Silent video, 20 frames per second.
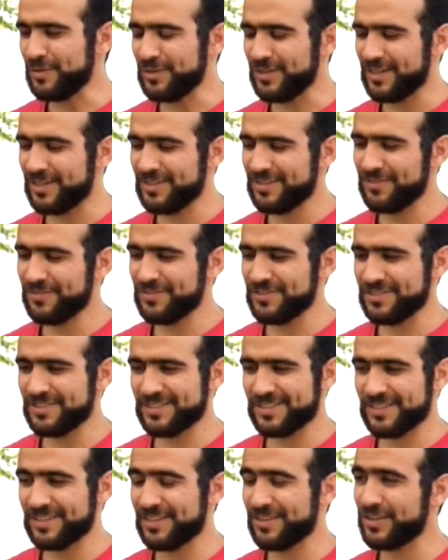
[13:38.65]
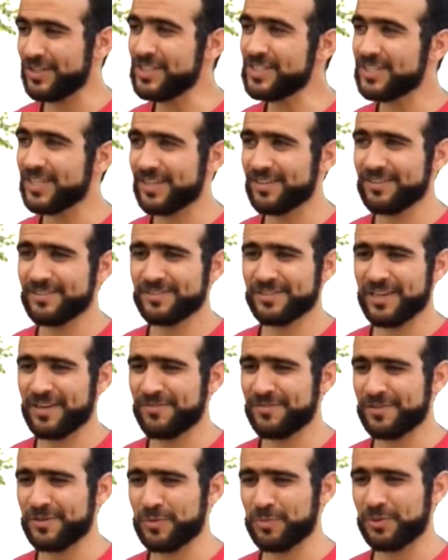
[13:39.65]
Uh, first, they're entitled to
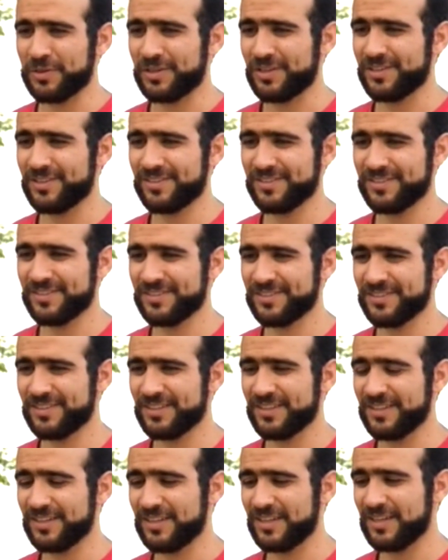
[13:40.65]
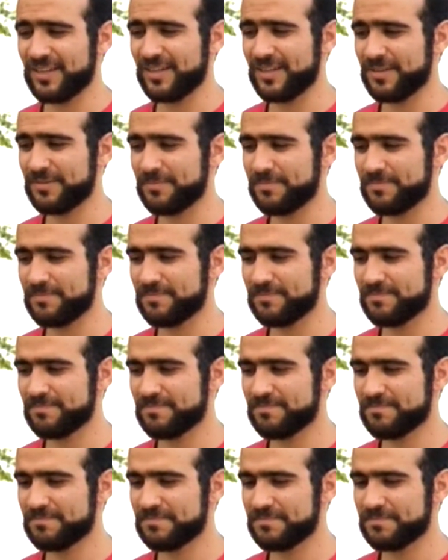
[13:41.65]
have their opinion. Um,
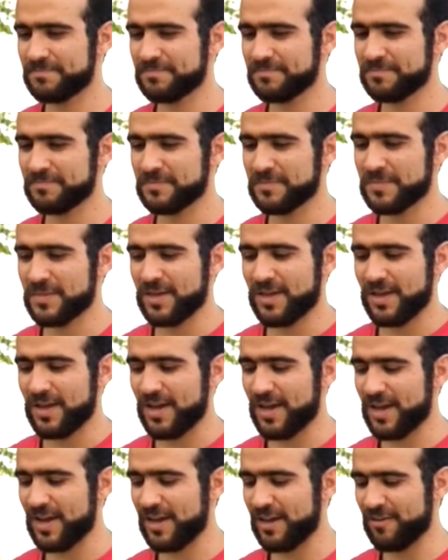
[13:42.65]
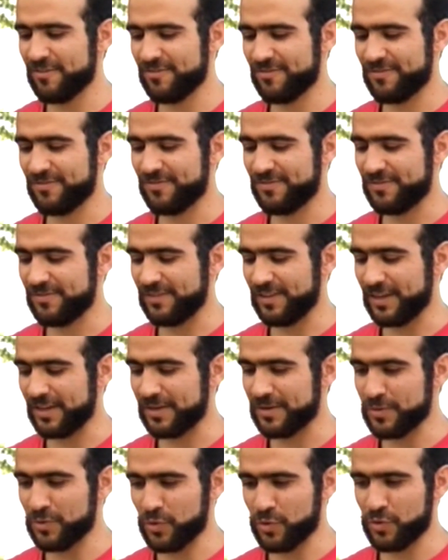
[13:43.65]
I have
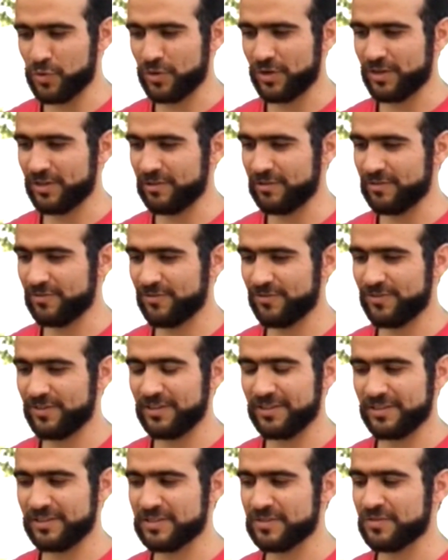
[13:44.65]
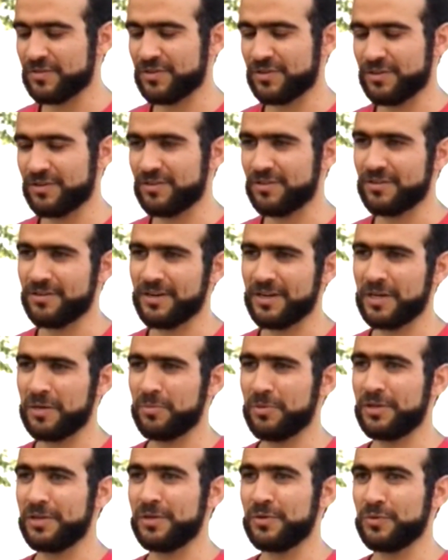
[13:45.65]
like no ill feelings for
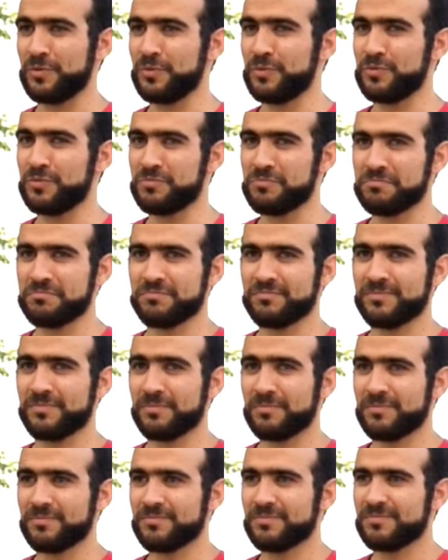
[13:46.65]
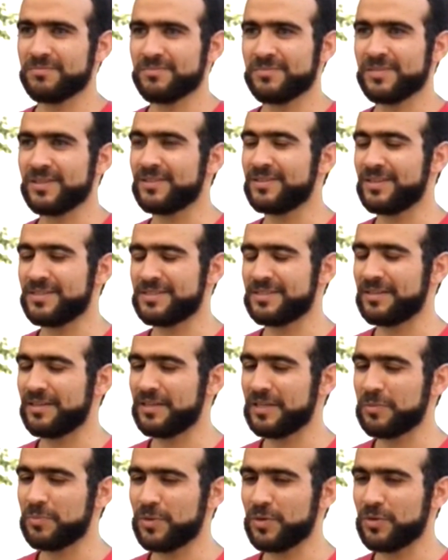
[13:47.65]
anybody who doesn't
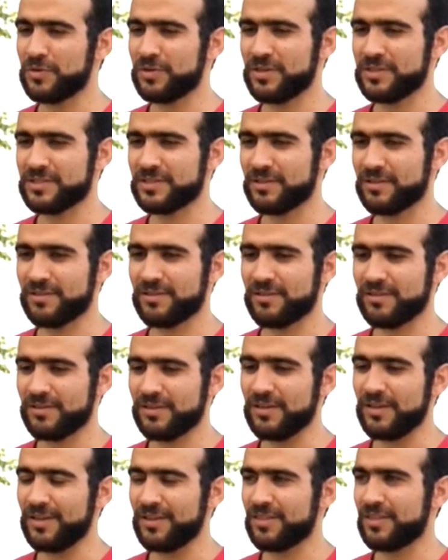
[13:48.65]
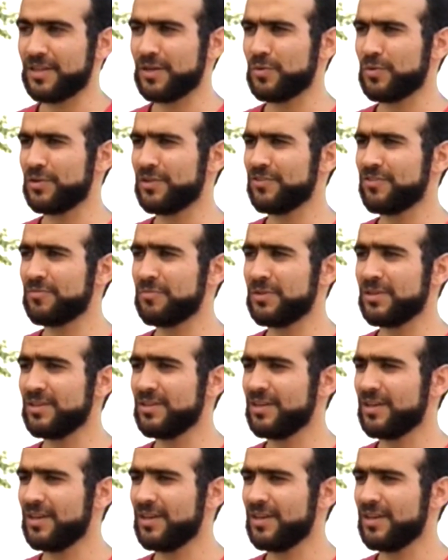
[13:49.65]
like me or doesn't uh, think well of me.